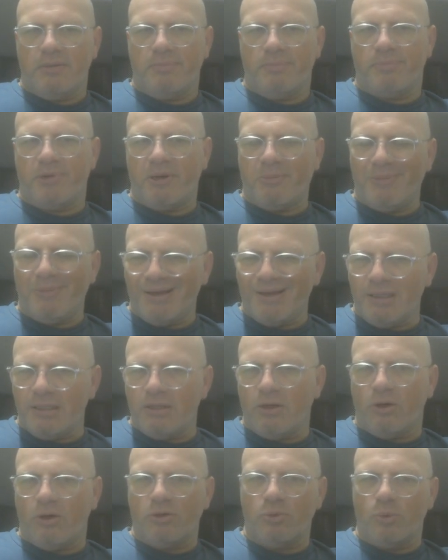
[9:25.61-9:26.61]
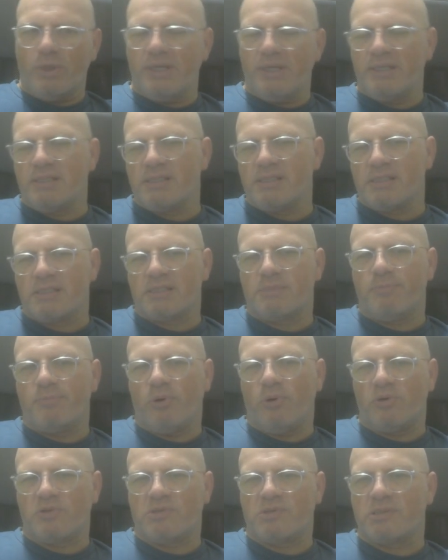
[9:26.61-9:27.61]
primarily on Wayne's
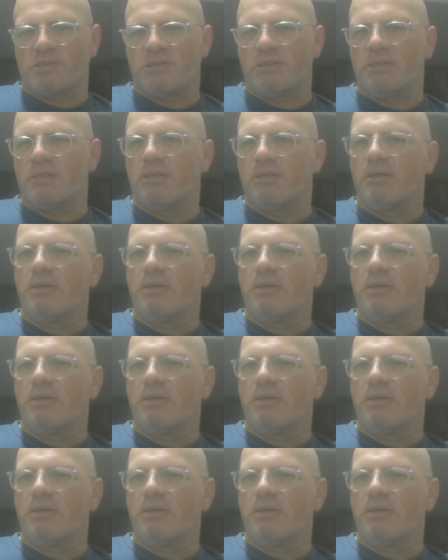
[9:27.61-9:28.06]
posts.